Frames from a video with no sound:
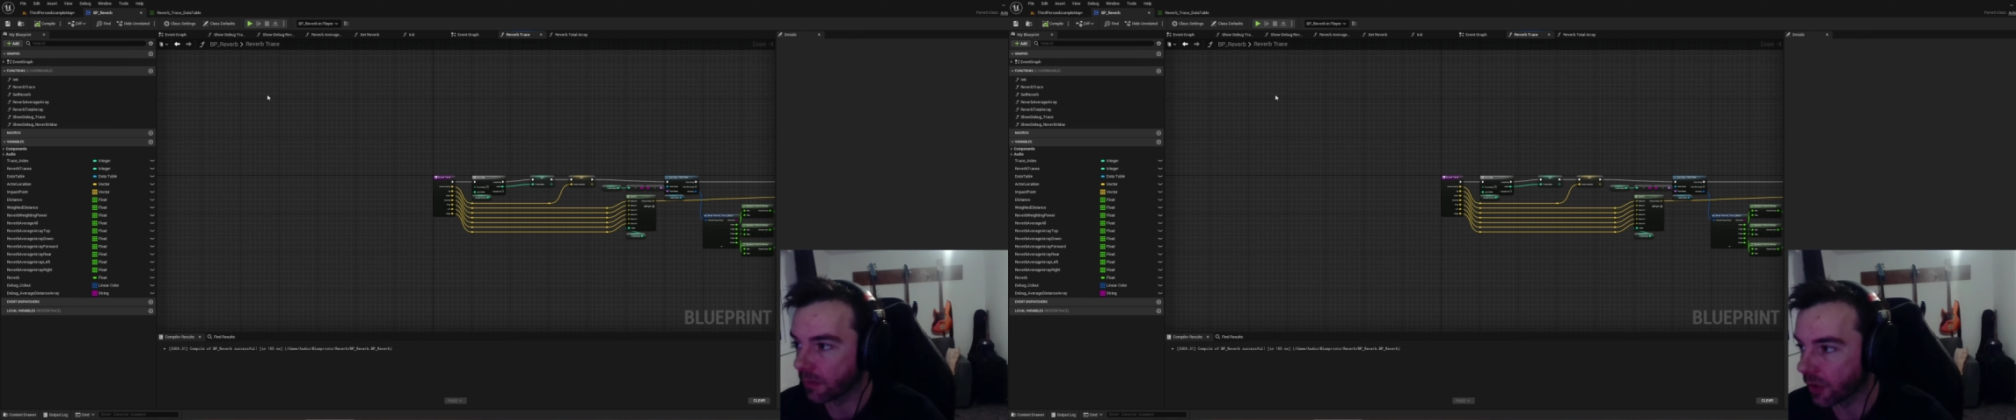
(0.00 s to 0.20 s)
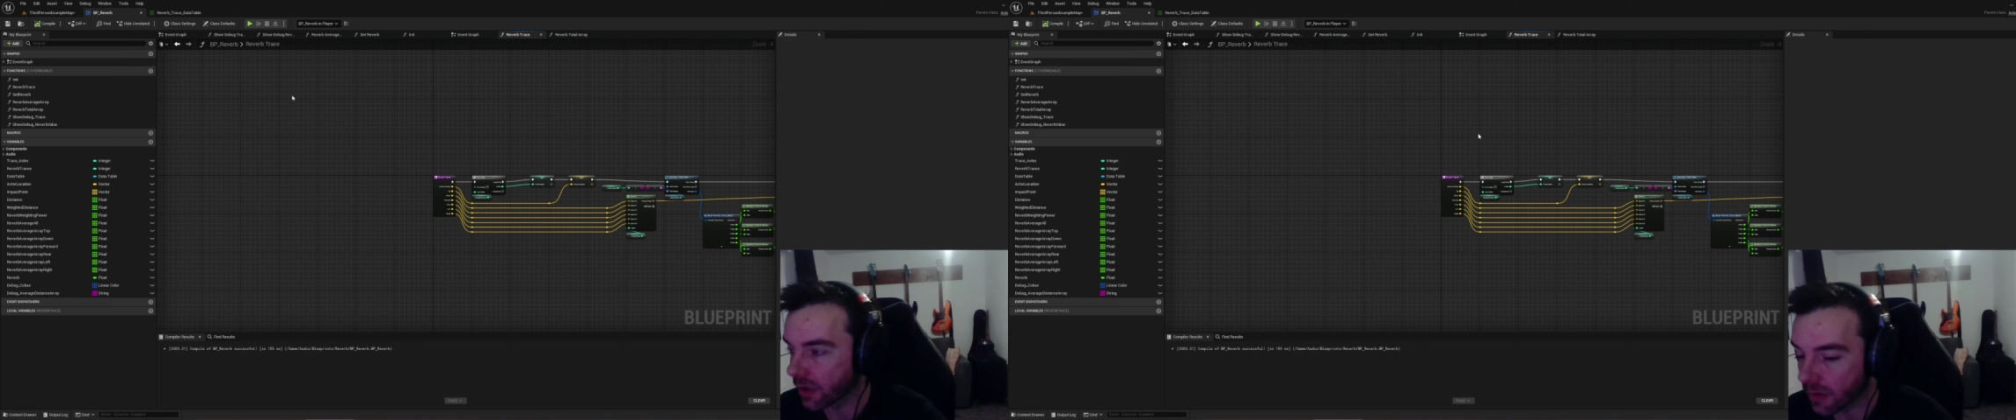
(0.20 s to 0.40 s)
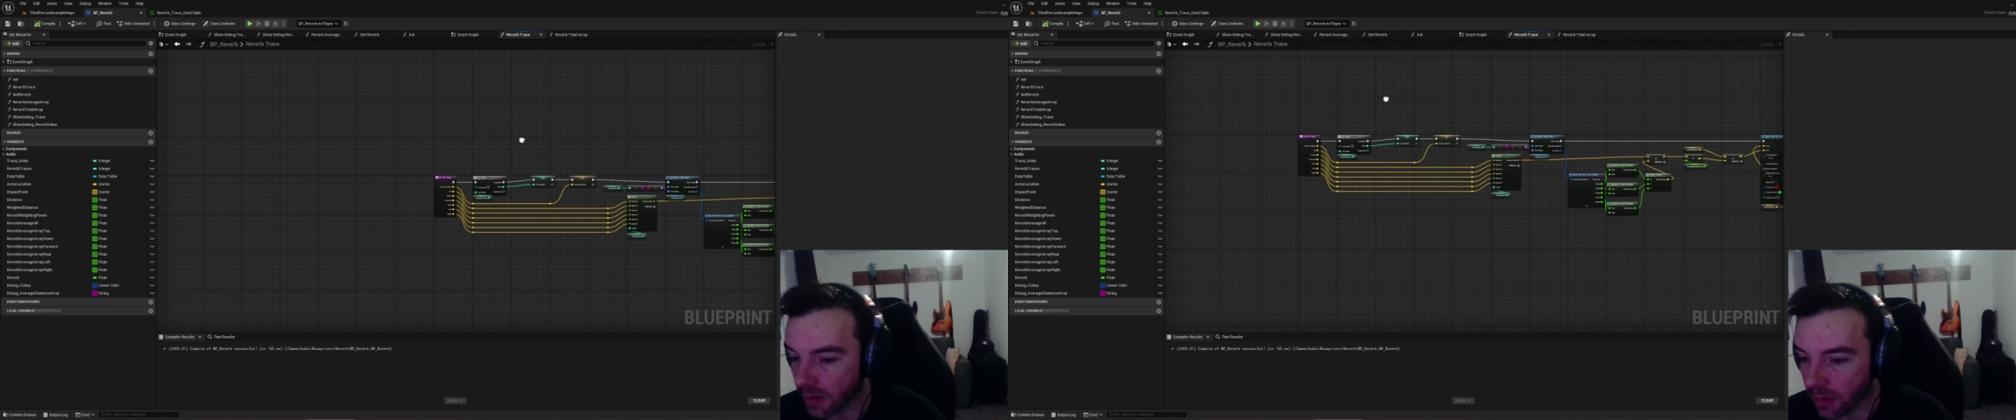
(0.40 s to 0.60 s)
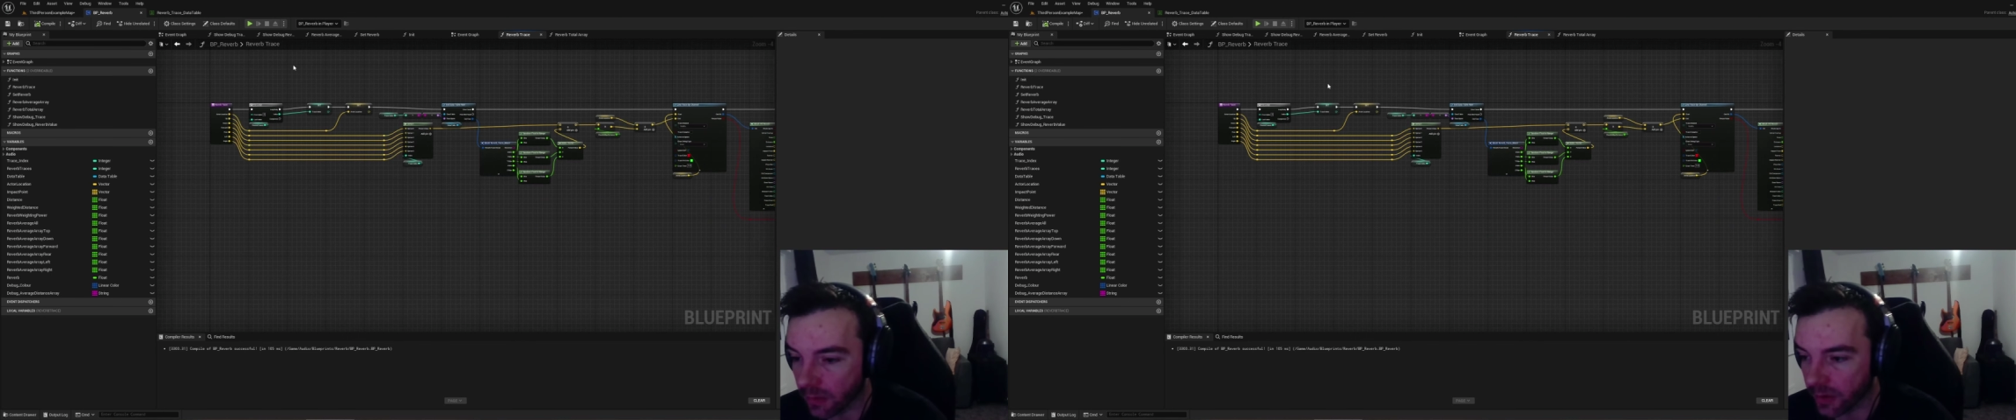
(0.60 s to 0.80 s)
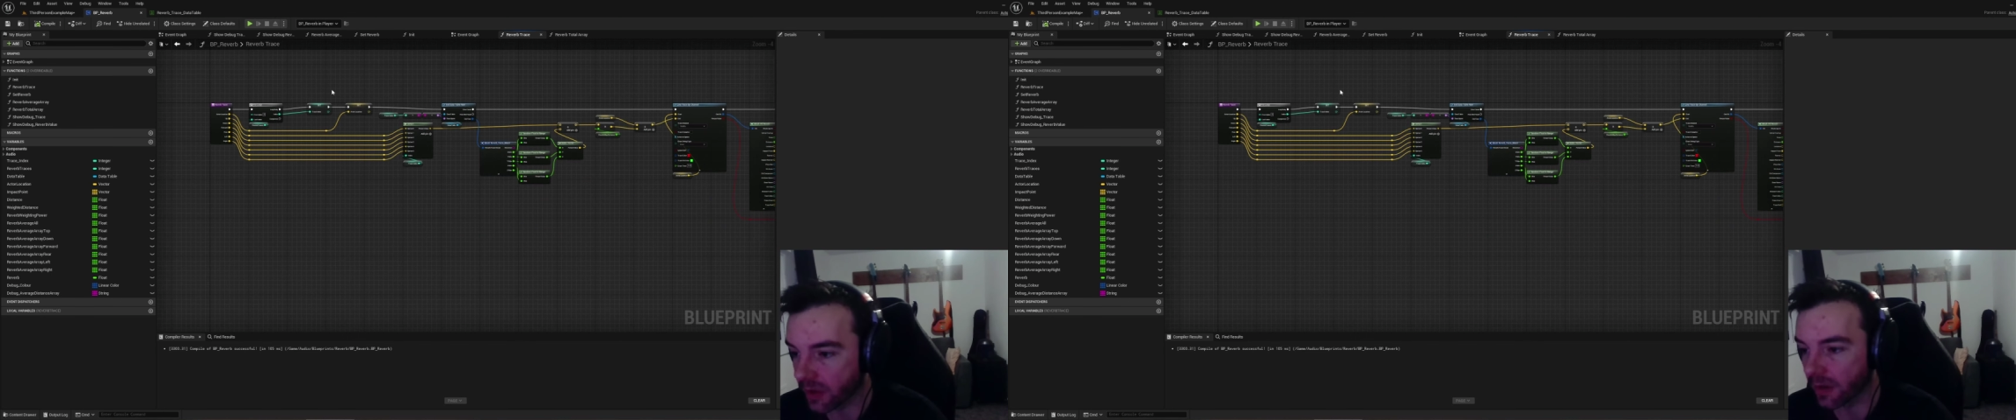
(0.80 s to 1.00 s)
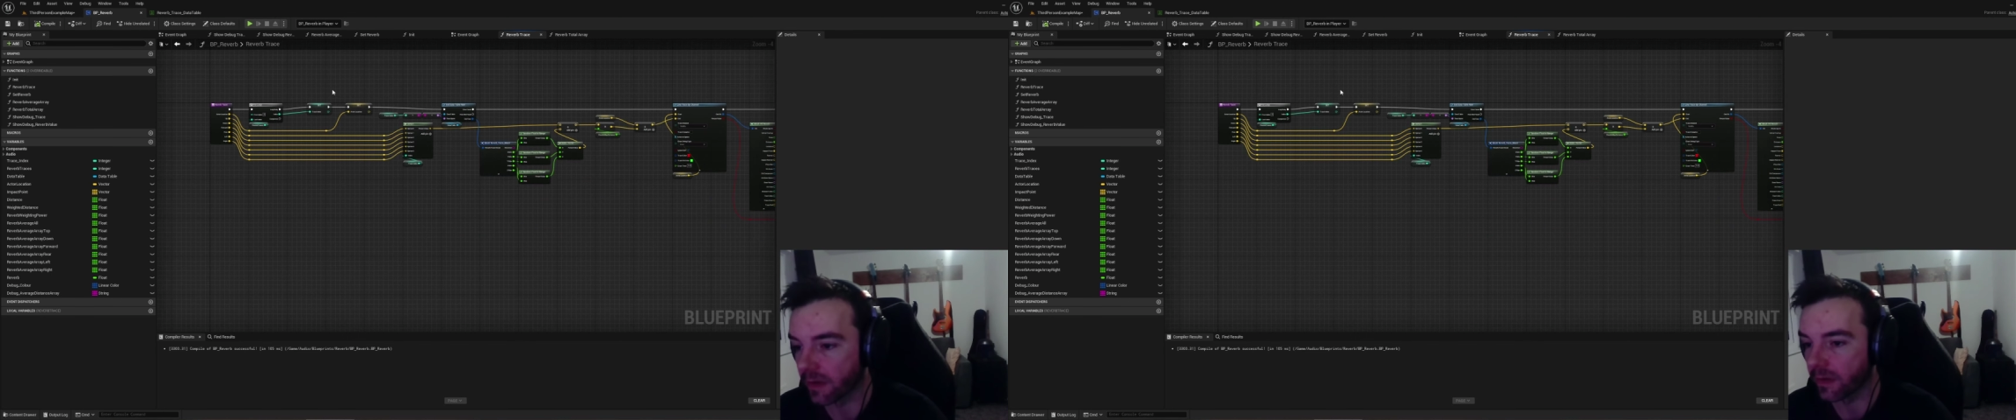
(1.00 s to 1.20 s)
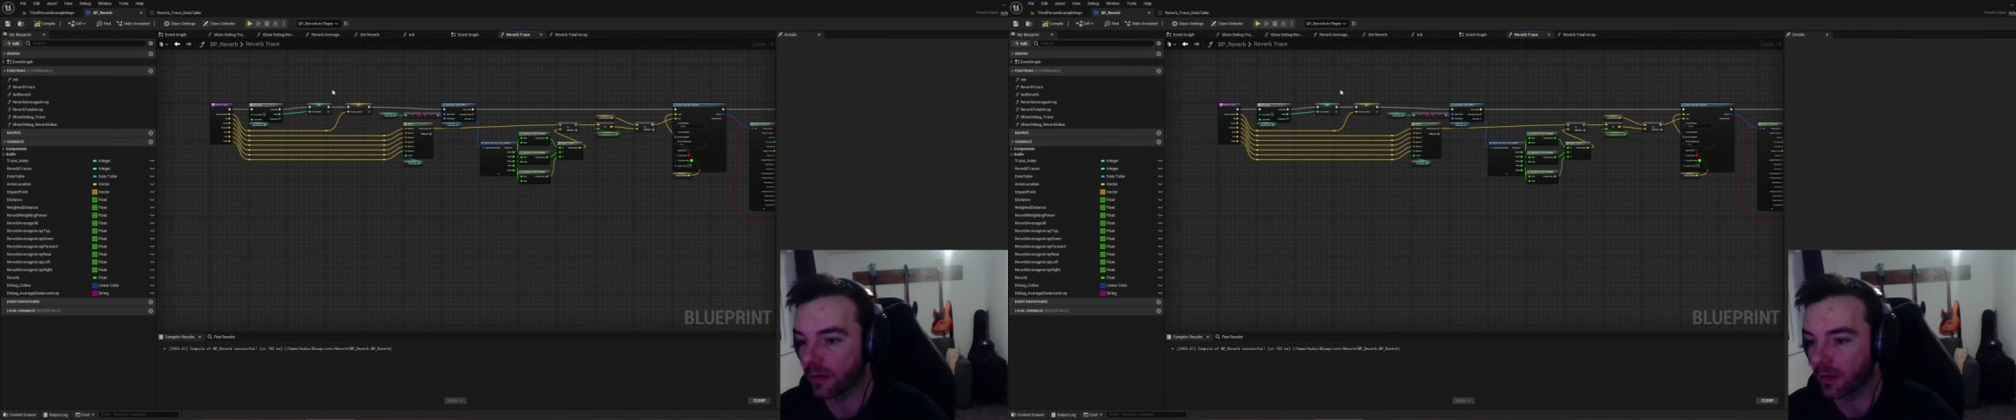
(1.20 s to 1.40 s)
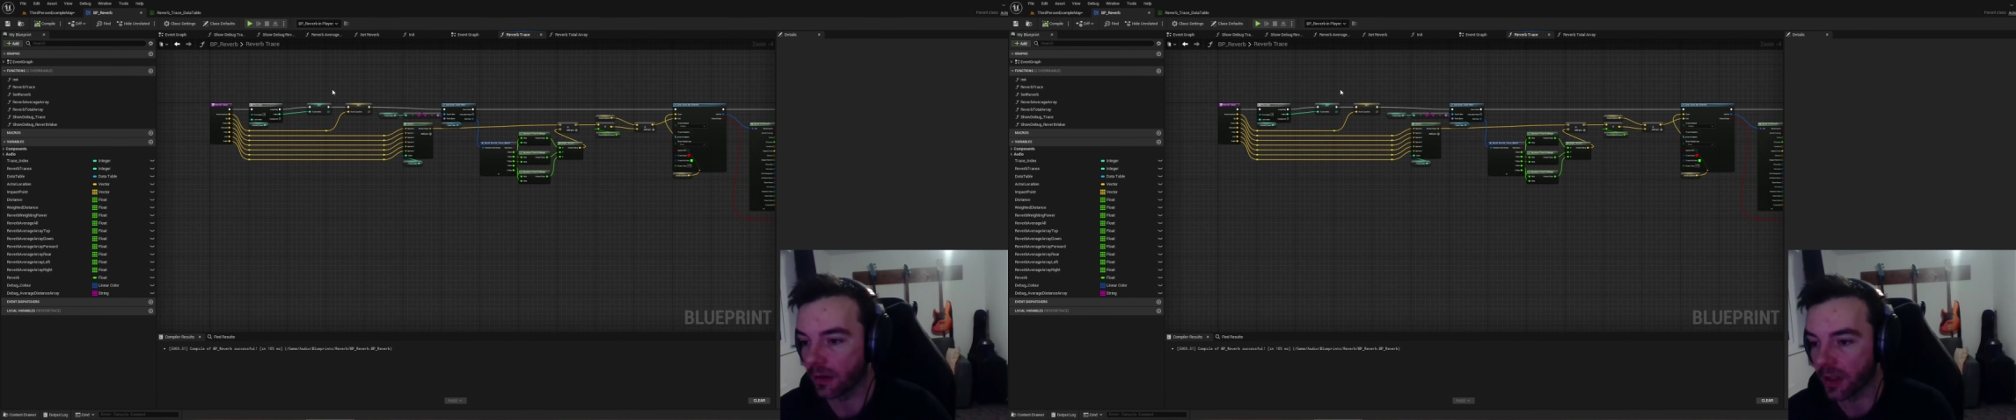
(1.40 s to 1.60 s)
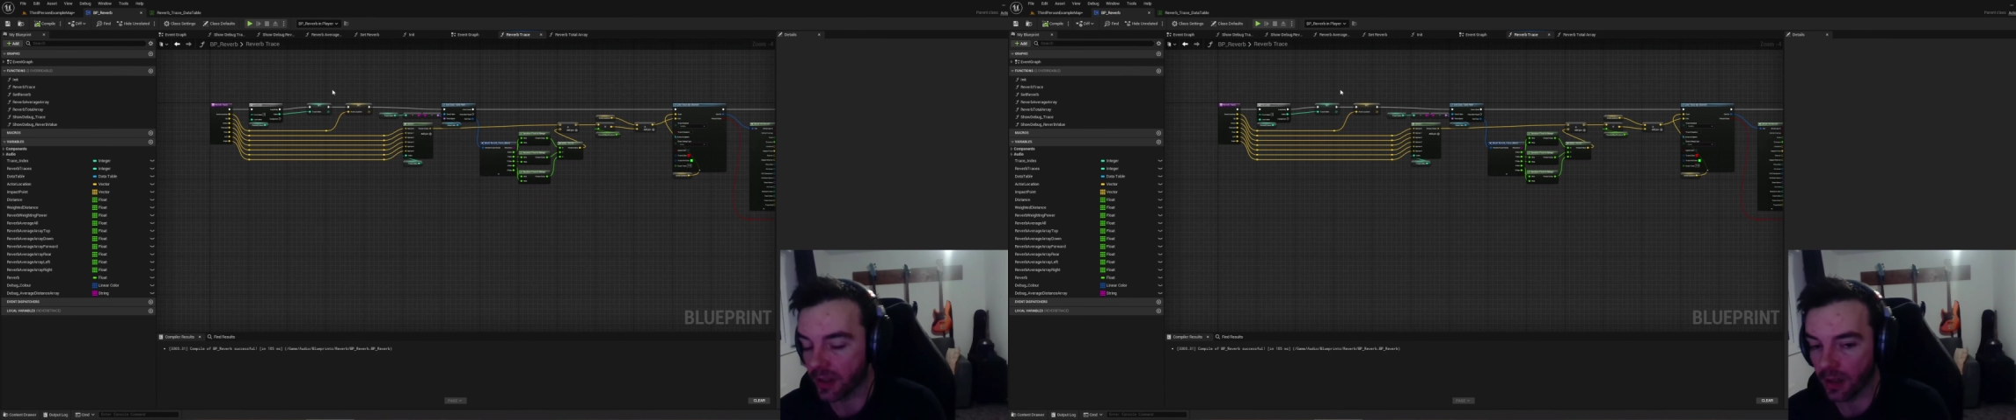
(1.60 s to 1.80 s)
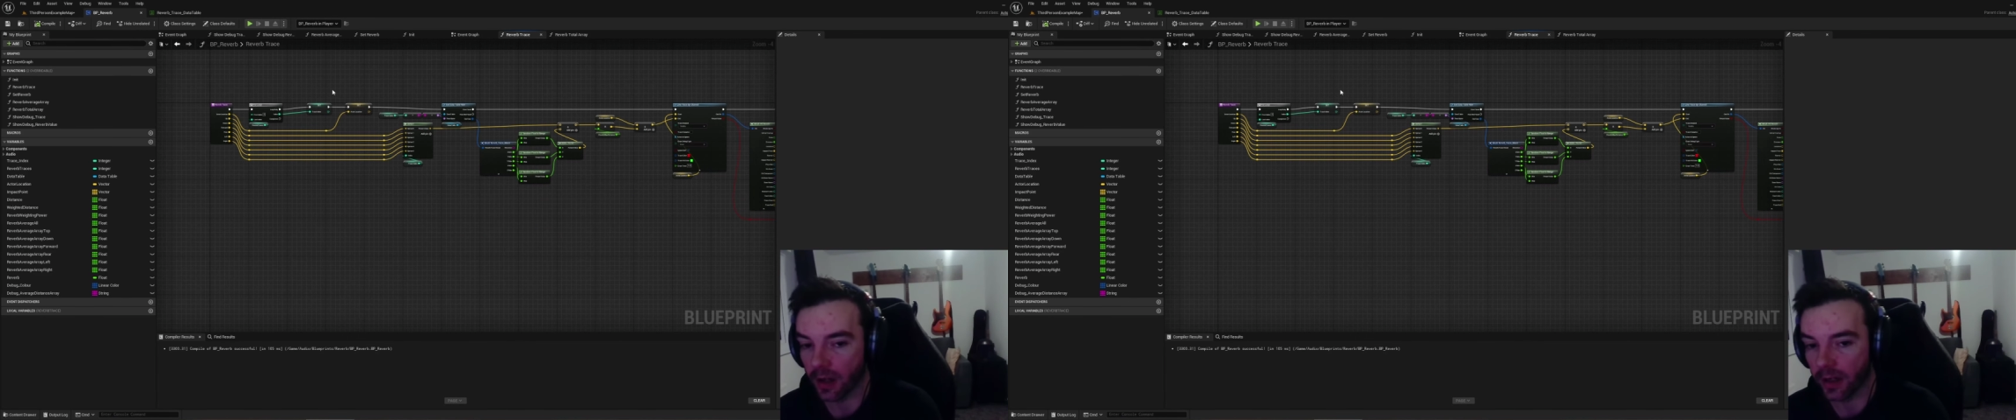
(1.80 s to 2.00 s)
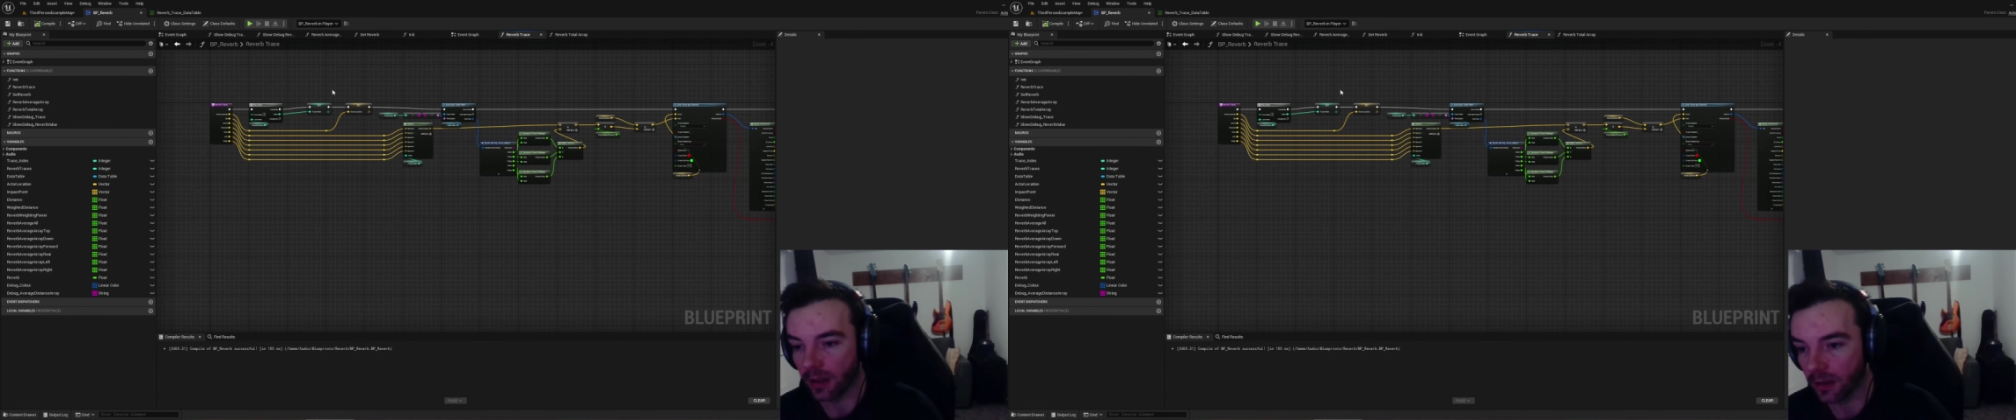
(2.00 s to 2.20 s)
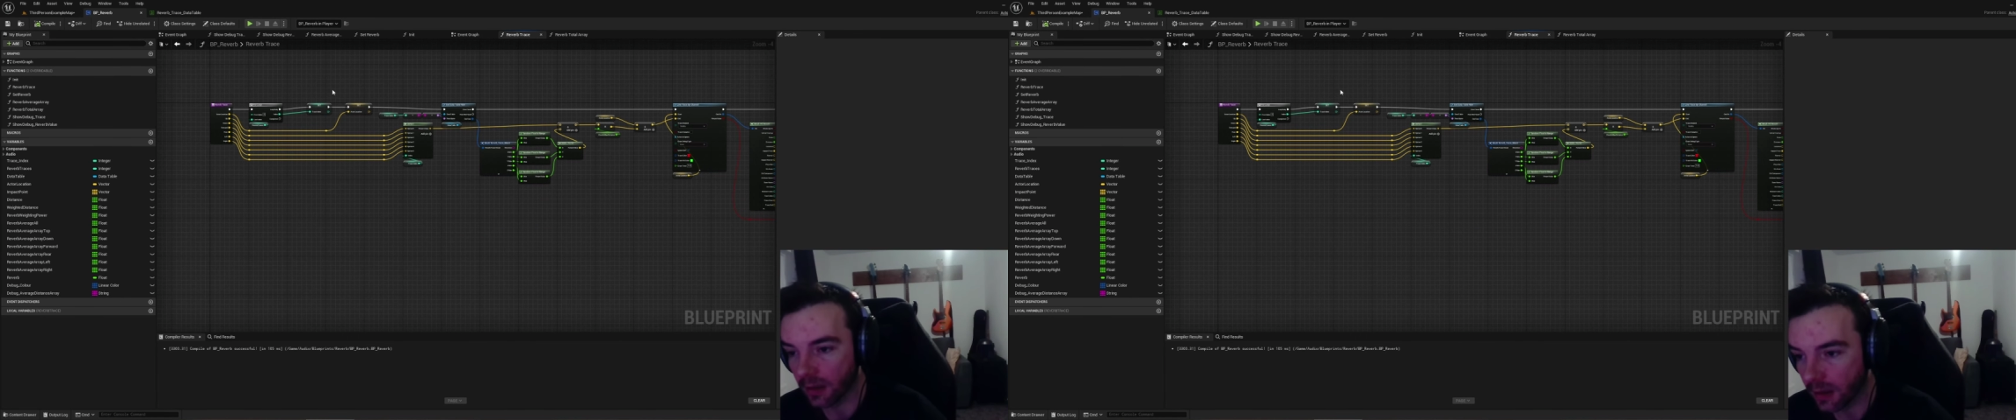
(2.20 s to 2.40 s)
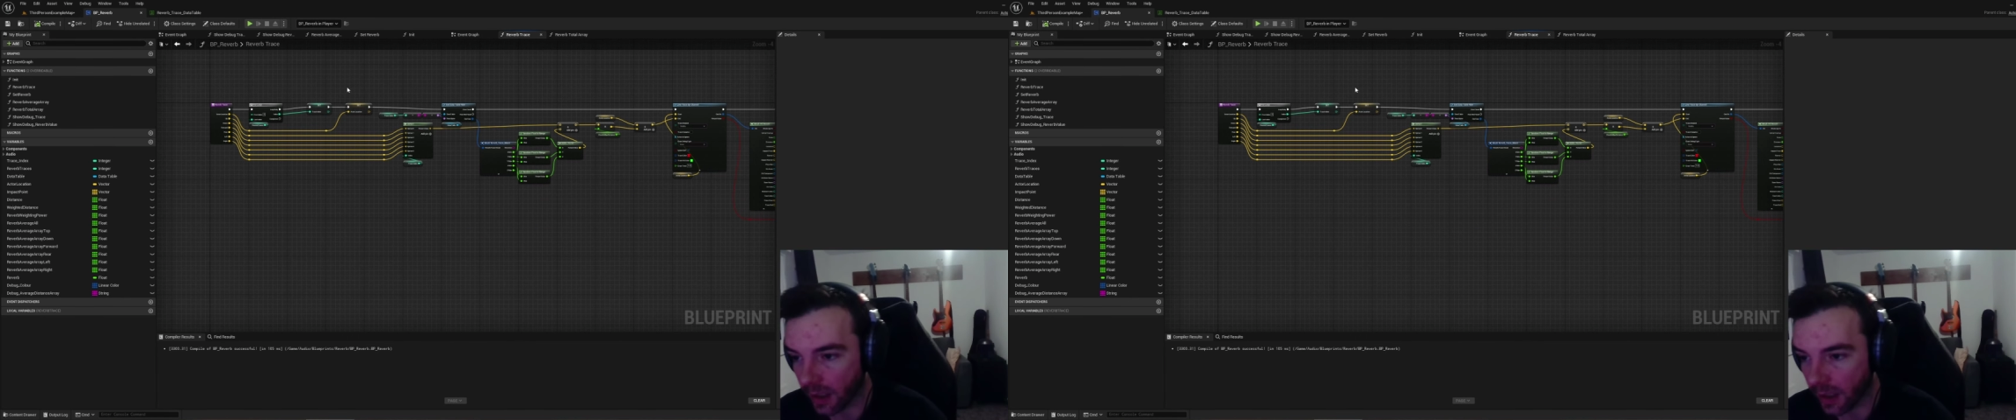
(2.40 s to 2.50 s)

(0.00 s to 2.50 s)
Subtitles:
just little stuff as a learning.